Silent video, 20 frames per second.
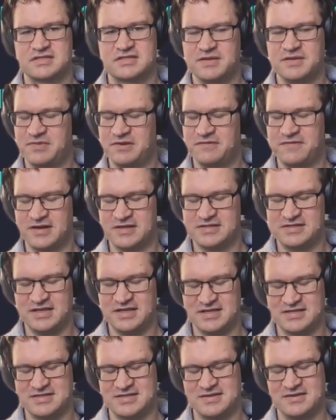just
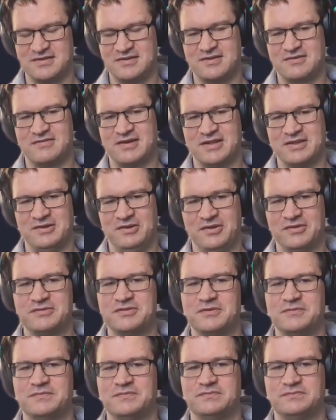simplifies things quite
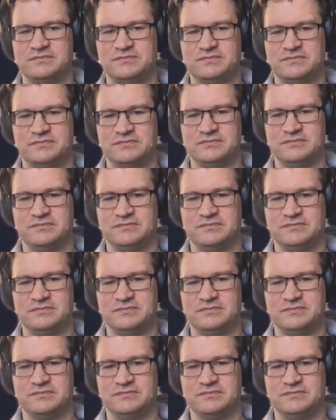a lot.